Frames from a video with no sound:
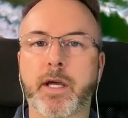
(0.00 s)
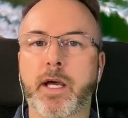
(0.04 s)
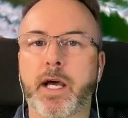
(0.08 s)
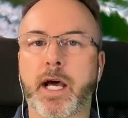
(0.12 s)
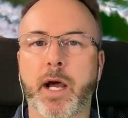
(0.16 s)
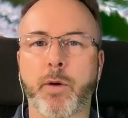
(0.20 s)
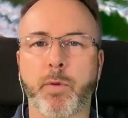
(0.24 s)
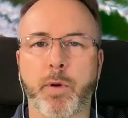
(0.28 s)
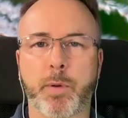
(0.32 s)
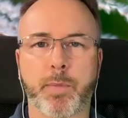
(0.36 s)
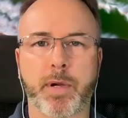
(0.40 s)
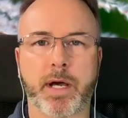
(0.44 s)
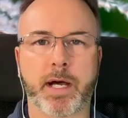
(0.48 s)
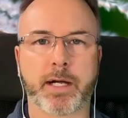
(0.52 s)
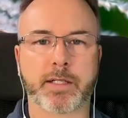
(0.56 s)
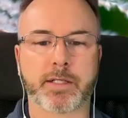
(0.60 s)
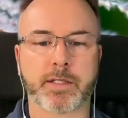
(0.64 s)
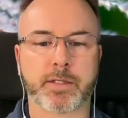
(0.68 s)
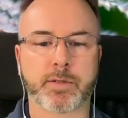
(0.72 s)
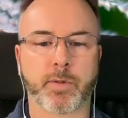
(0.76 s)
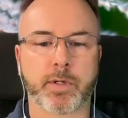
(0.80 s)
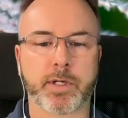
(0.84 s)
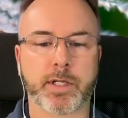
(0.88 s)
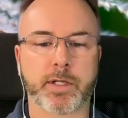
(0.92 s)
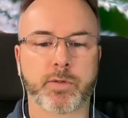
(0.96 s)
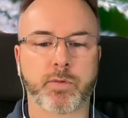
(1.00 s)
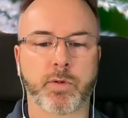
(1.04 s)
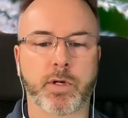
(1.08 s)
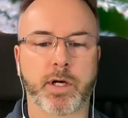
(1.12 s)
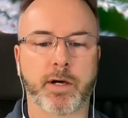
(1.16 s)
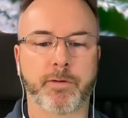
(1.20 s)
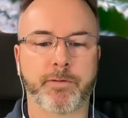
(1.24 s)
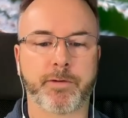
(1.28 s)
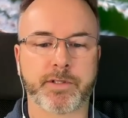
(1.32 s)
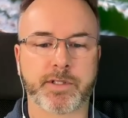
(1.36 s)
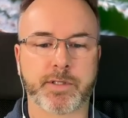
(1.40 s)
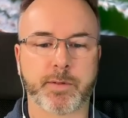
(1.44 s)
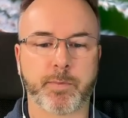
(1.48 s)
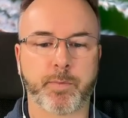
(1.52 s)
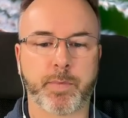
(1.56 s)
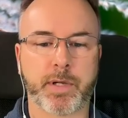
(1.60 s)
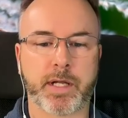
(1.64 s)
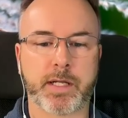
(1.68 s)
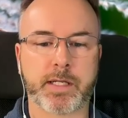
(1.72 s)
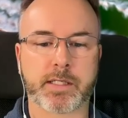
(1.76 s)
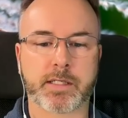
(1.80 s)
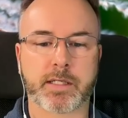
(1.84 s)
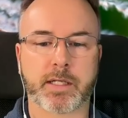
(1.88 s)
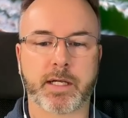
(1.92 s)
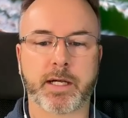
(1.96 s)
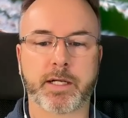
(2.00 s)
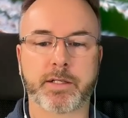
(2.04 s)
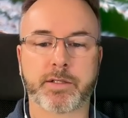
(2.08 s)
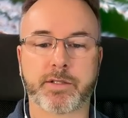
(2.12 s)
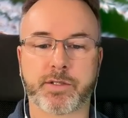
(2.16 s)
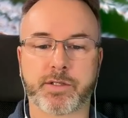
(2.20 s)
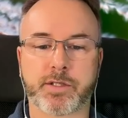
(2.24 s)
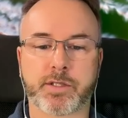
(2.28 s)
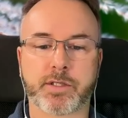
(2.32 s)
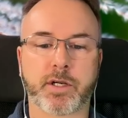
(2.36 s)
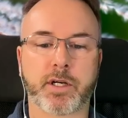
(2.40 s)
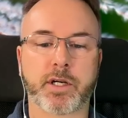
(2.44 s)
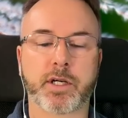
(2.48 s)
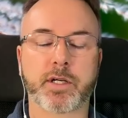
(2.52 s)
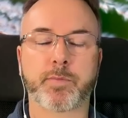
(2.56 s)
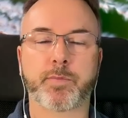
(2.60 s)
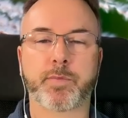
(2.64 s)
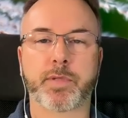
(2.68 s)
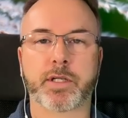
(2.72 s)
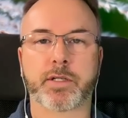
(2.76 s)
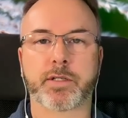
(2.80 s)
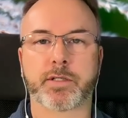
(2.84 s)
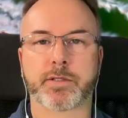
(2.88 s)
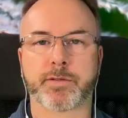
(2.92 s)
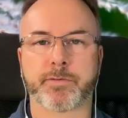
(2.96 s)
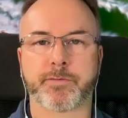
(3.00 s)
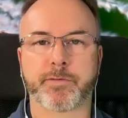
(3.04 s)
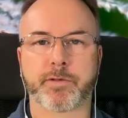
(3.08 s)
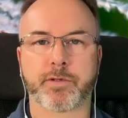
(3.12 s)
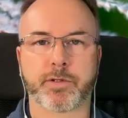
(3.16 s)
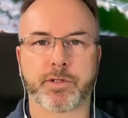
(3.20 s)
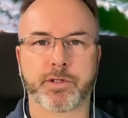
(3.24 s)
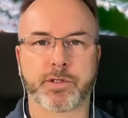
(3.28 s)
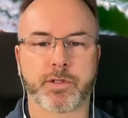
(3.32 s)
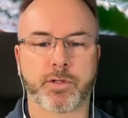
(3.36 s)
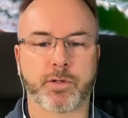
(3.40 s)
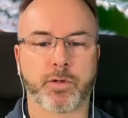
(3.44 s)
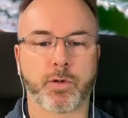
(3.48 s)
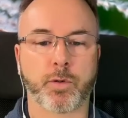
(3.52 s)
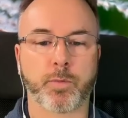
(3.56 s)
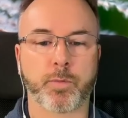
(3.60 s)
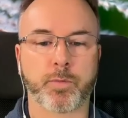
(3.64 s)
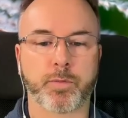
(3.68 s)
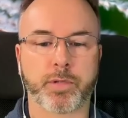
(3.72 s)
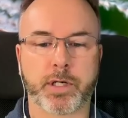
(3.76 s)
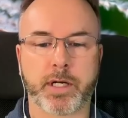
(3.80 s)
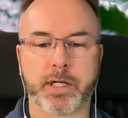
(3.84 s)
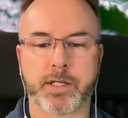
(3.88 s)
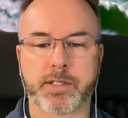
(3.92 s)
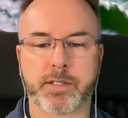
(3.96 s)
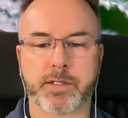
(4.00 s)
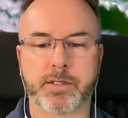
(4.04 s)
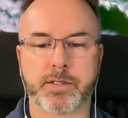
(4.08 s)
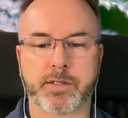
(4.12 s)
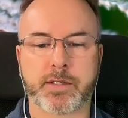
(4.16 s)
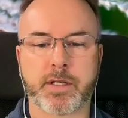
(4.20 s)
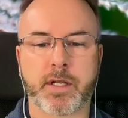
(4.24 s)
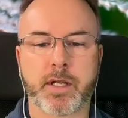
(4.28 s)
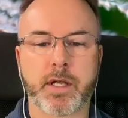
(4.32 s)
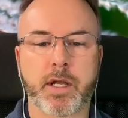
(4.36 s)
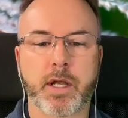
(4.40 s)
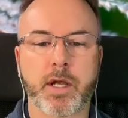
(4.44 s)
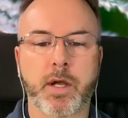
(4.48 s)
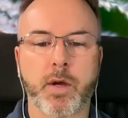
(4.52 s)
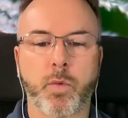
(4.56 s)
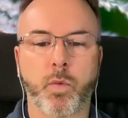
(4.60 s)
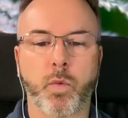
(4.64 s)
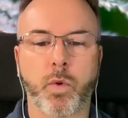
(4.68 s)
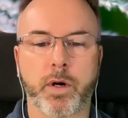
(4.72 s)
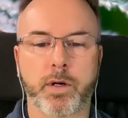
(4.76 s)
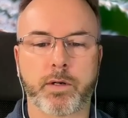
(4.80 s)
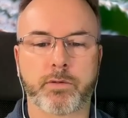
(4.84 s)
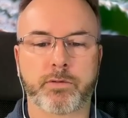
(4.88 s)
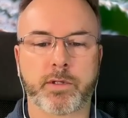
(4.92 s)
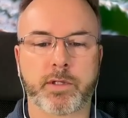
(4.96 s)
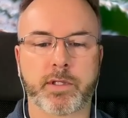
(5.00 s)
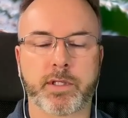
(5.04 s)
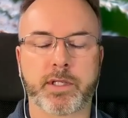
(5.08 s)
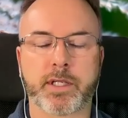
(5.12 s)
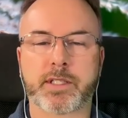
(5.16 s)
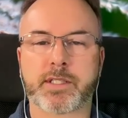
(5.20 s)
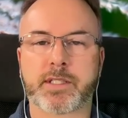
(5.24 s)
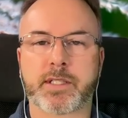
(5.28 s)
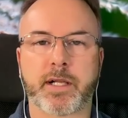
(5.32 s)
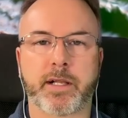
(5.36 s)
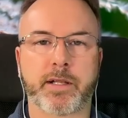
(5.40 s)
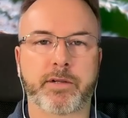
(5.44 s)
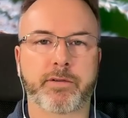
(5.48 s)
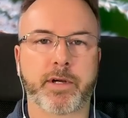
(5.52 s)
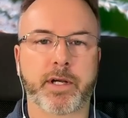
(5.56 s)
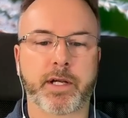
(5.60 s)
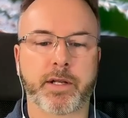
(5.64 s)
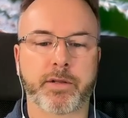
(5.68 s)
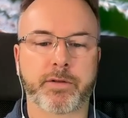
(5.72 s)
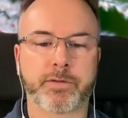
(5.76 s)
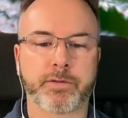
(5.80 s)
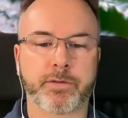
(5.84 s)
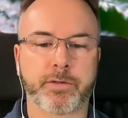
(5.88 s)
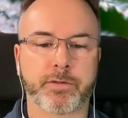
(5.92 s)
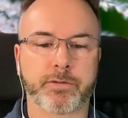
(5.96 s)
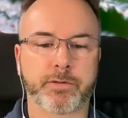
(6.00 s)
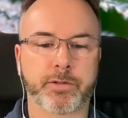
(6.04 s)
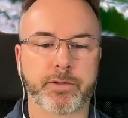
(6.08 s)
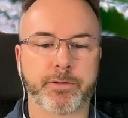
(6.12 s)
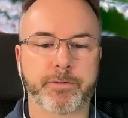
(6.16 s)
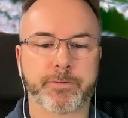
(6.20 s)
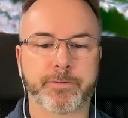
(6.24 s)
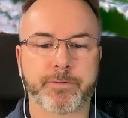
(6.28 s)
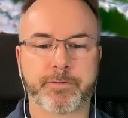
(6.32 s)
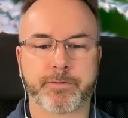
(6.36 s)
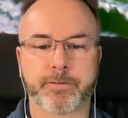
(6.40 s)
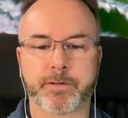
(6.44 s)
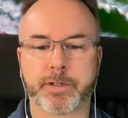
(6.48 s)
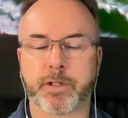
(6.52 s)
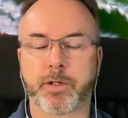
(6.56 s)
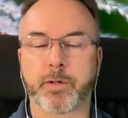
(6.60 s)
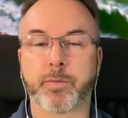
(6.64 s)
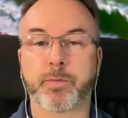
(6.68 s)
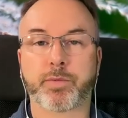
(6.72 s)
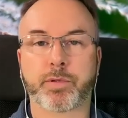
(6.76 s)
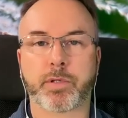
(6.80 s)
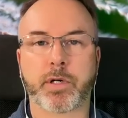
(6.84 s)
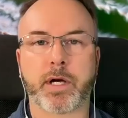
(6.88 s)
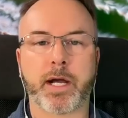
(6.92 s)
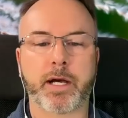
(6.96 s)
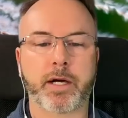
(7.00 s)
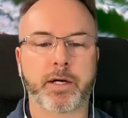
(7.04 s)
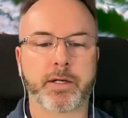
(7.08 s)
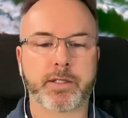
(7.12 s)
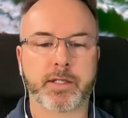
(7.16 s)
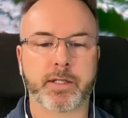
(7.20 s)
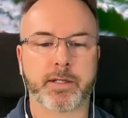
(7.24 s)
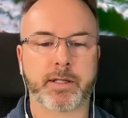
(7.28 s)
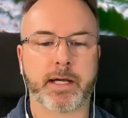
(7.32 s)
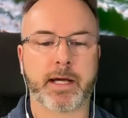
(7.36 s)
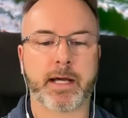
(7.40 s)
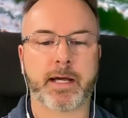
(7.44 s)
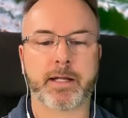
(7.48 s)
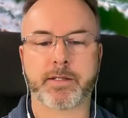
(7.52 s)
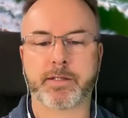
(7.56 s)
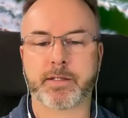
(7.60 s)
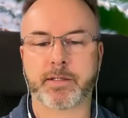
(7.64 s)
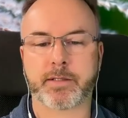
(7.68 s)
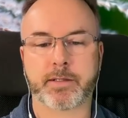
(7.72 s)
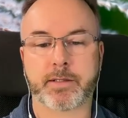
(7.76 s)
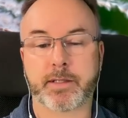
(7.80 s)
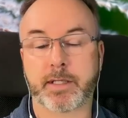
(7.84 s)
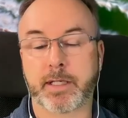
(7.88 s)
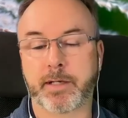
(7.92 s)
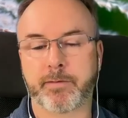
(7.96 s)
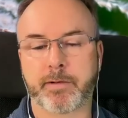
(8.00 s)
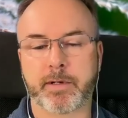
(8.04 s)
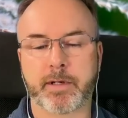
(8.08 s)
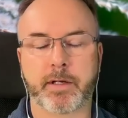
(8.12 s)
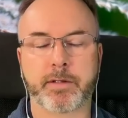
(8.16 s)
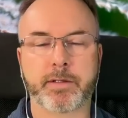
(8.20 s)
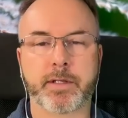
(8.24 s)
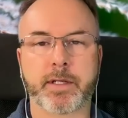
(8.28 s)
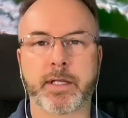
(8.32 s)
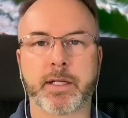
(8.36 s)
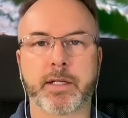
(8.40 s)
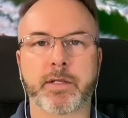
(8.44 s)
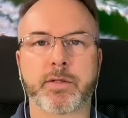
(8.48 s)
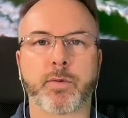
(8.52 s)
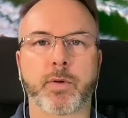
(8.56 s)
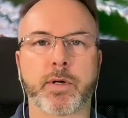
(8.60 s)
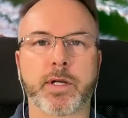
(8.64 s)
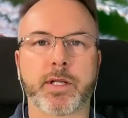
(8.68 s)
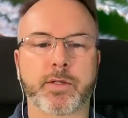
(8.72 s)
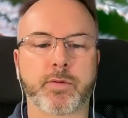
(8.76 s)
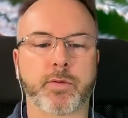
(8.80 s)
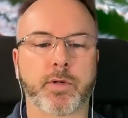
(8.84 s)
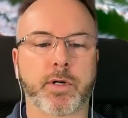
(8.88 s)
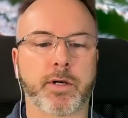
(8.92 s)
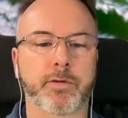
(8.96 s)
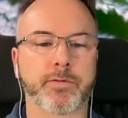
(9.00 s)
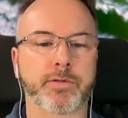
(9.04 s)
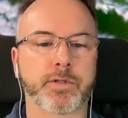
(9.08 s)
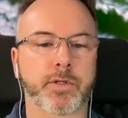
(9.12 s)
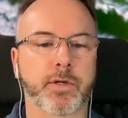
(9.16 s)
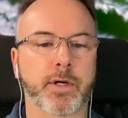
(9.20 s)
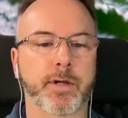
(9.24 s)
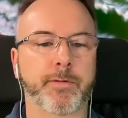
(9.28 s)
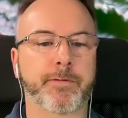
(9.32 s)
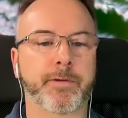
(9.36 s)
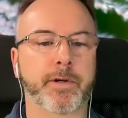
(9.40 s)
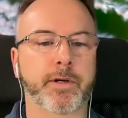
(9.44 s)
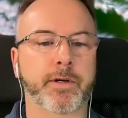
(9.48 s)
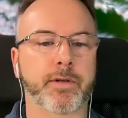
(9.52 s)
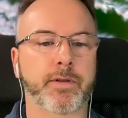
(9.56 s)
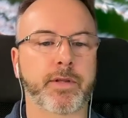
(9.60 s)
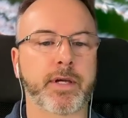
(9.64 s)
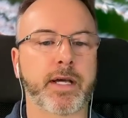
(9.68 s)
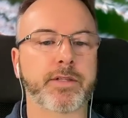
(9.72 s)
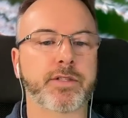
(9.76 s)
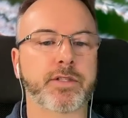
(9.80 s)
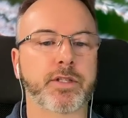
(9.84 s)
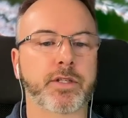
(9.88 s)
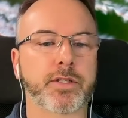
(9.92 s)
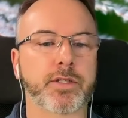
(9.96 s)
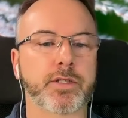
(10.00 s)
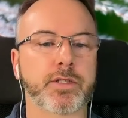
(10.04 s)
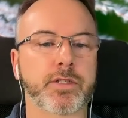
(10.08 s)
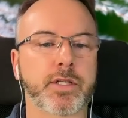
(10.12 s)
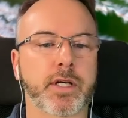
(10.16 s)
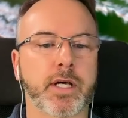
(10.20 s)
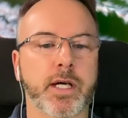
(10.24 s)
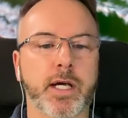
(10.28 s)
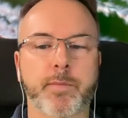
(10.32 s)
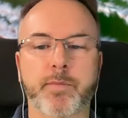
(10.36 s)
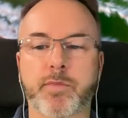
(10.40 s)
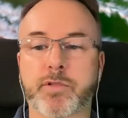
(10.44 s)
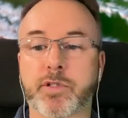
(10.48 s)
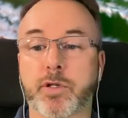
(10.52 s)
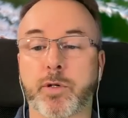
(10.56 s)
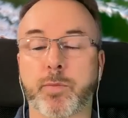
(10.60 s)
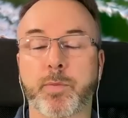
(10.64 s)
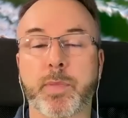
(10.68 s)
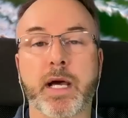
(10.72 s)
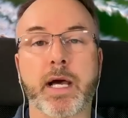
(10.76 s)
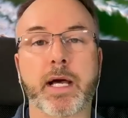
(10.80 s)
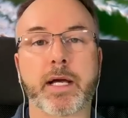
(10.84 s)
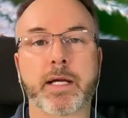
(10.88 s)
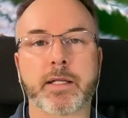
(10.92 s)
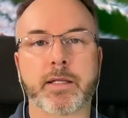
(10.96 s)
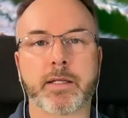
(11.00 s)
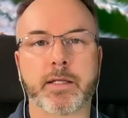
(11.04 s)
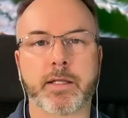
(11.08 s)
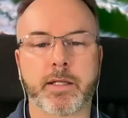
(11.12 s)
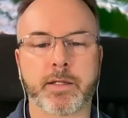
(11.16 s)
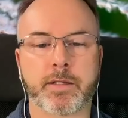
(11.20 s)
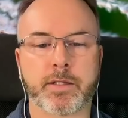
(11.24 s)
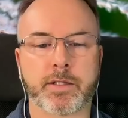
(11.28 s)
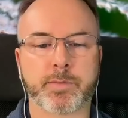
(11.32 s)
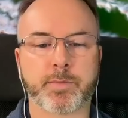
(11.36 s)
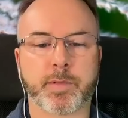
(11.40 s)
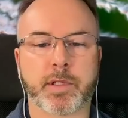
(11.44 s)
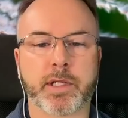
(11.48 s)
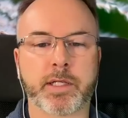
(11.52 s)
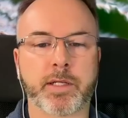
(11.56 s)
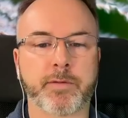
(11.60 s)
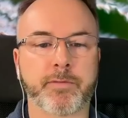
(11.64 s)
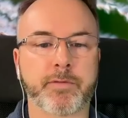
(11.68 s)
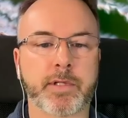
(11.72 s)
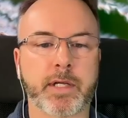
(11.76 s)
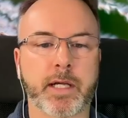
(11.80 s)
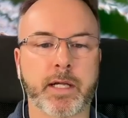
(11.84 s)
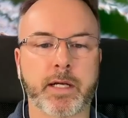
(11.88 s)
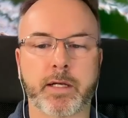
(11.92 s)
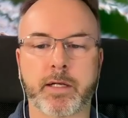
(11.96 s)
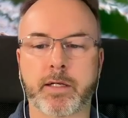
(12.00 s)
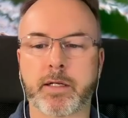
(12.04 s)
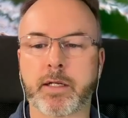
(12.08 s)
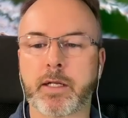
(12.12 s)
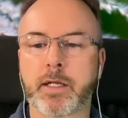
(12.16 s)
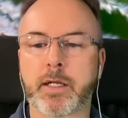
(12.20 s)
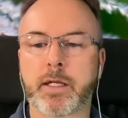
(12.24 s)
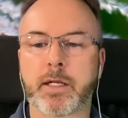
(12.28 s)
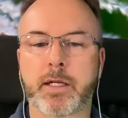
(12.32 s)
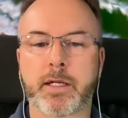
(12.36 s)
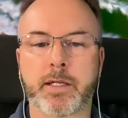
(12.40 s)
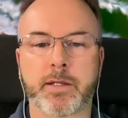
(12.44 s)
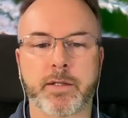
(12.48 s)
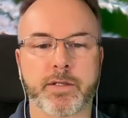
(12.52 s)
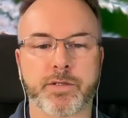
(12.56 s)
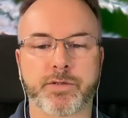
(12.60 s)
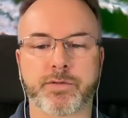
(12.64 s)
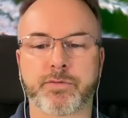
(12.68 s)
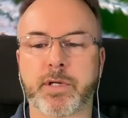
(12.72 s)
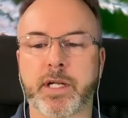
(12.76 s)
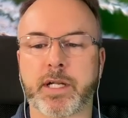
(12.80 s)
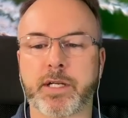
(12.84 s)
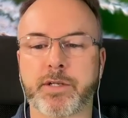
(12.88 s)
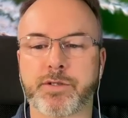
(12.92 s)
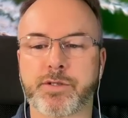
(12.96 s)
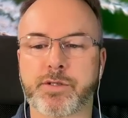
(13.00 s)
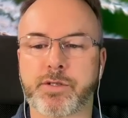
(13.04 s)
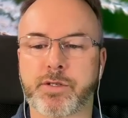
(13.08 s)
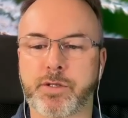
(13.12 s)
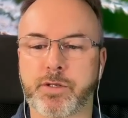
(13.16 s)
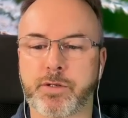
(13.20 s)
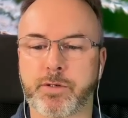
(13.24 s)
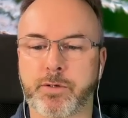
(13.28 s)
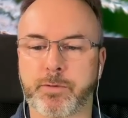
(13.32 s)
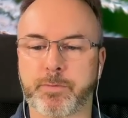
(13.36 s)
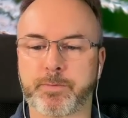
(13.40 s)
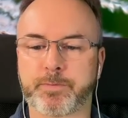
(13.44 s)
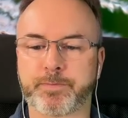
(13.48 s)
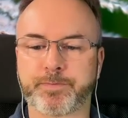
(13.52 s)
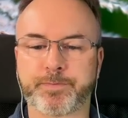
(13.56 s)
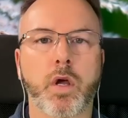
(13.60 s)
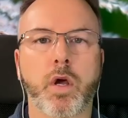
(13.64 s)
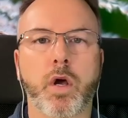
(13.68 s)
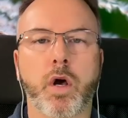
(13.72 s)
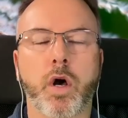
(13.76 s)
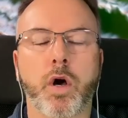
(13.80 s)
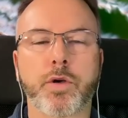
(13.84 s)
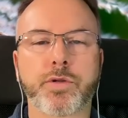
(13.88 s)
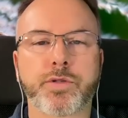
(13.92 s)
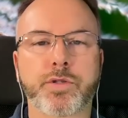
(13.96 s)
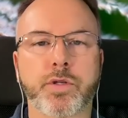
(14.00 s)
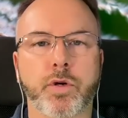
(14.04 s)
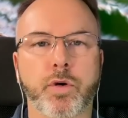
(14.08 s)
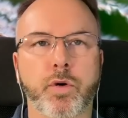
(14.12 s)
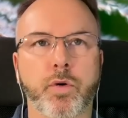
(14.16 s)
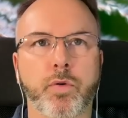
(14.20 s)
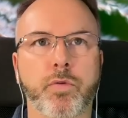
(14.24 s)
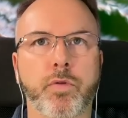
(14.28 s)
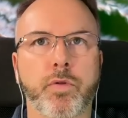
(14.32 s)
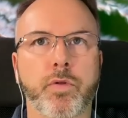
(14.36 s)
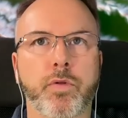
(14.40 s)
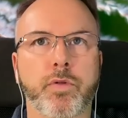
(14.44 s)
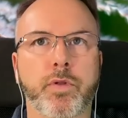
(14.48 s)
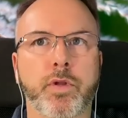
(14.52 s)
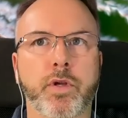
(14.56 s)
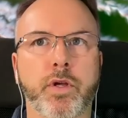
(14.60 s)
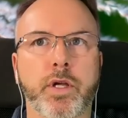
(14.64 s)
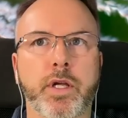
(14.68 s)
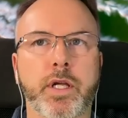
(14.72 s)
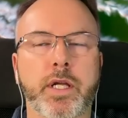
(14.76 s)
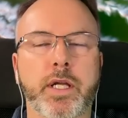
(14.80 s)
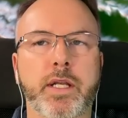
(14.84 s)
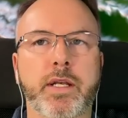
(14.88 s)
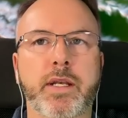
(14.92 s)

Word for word: I went back to 2012 as a baseline to start because, of course, home prices weren't really accelerating through the roof, you know, prior to that and even on, in 2012. So I figured that's a good time to go back, and, and there's plenty of data in this range too. Also, the